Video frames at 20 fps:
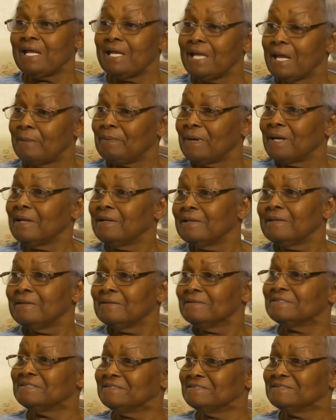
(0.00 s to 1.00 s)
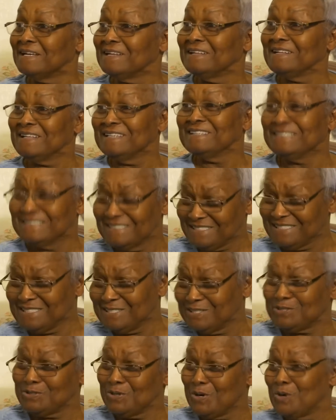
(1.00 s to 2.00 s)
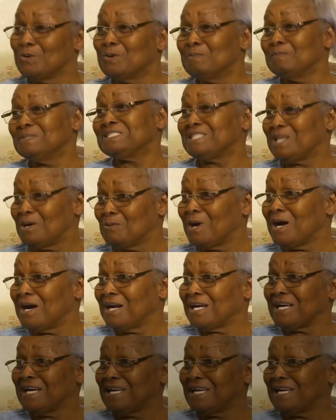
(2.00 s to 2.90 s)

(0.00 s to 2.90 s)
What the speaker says: there, pan. Show who Mr. Walker